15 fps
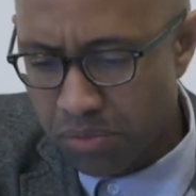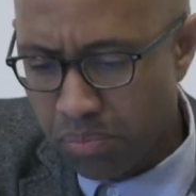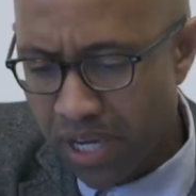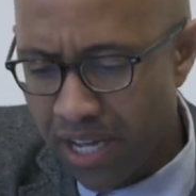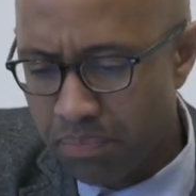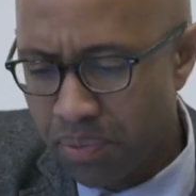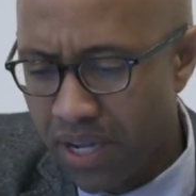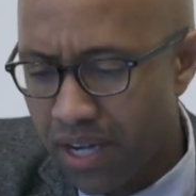with
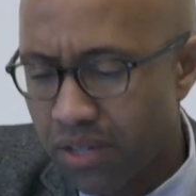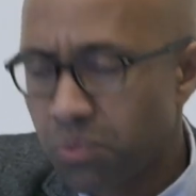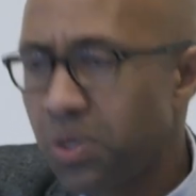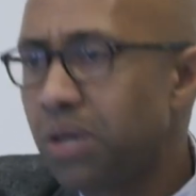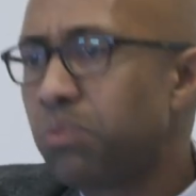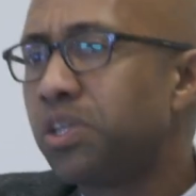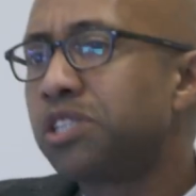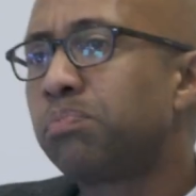Black Power.
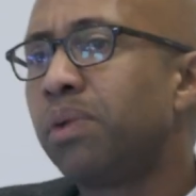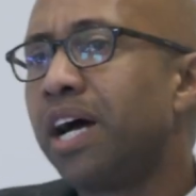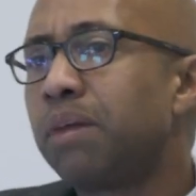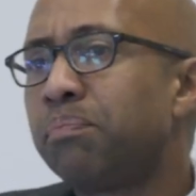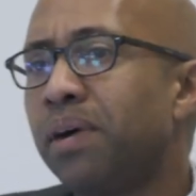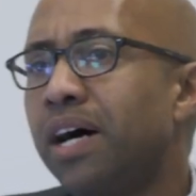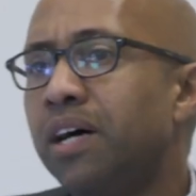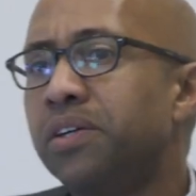What was
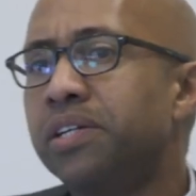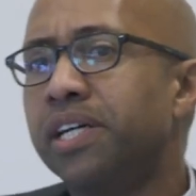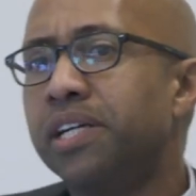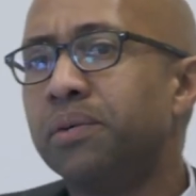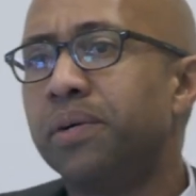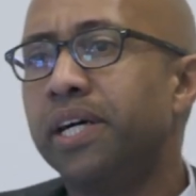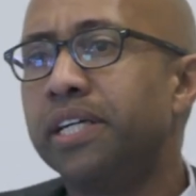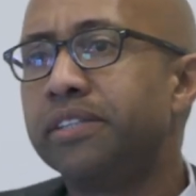Black Power
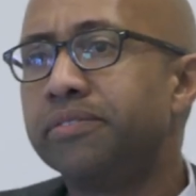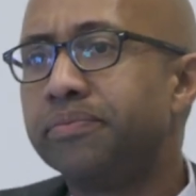anyway?